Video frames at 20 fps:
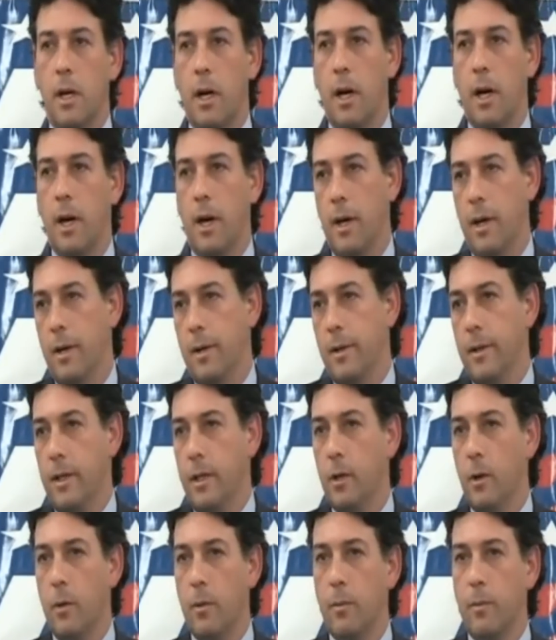Uh,
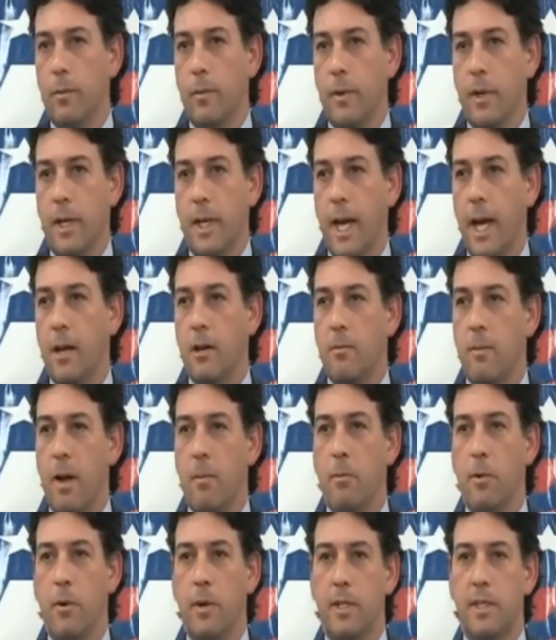you know, again,
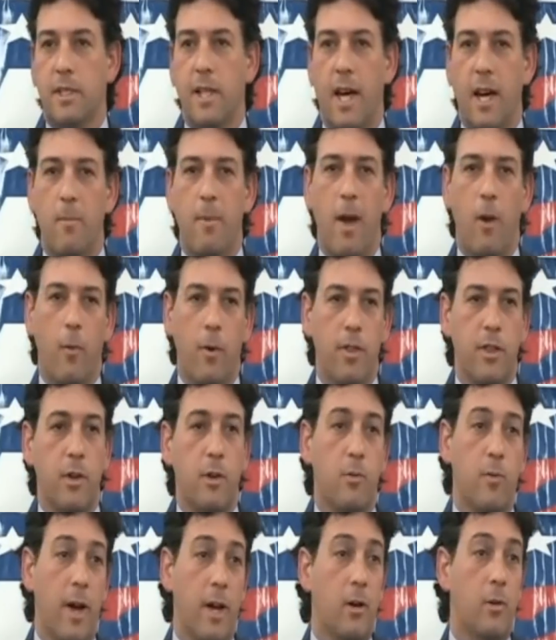remember, it's not about whether
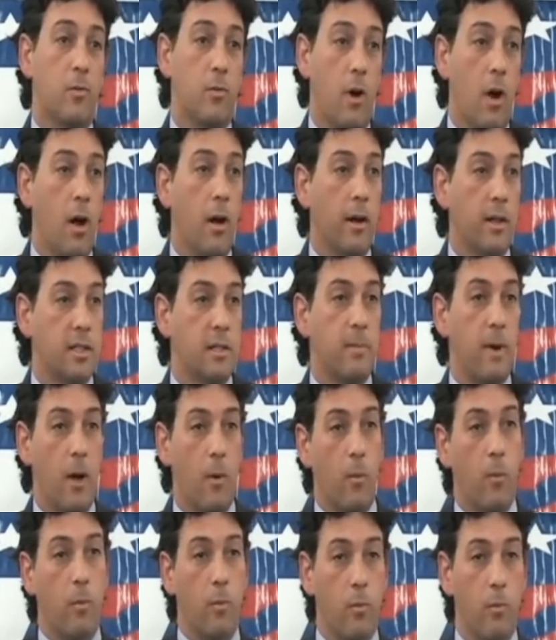you're right or wrong. It's
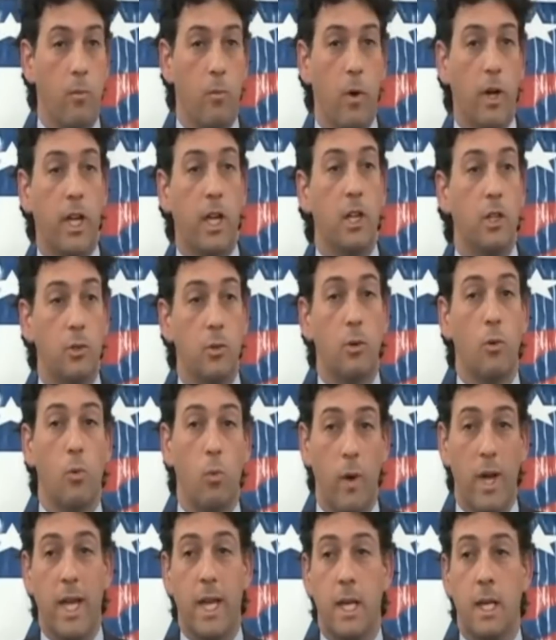about what can you do to
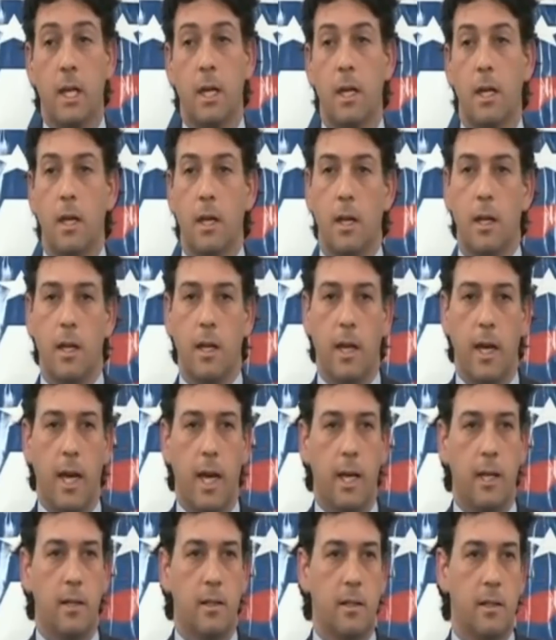win
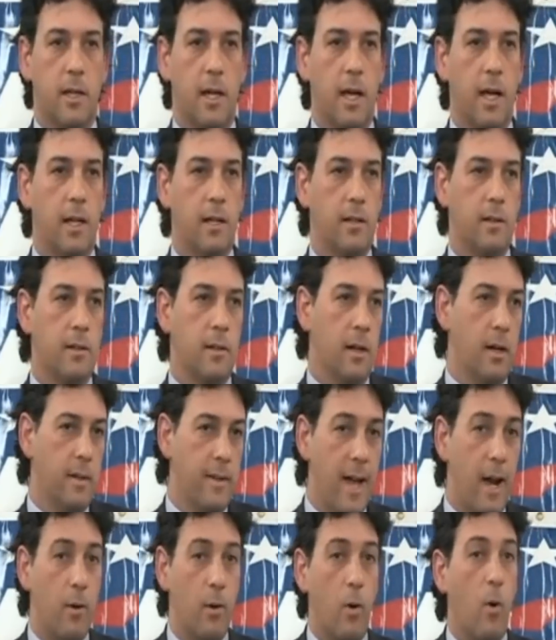and, and uh,
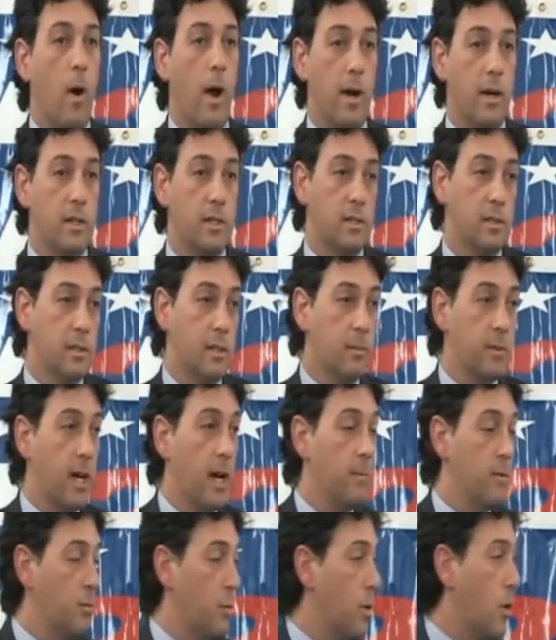that requires
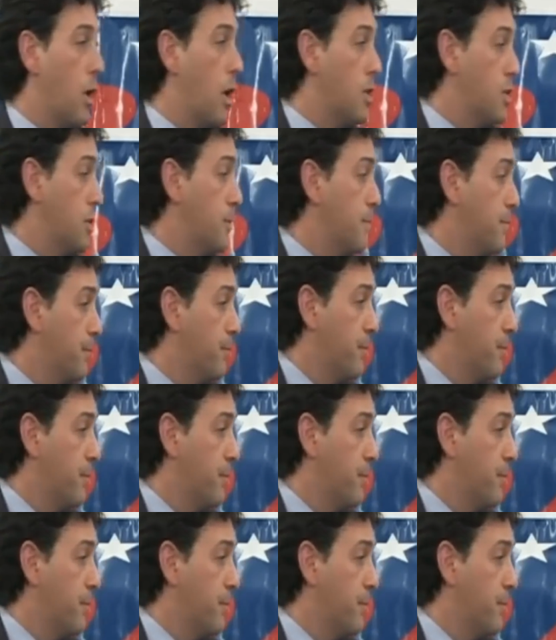sometimes more caution.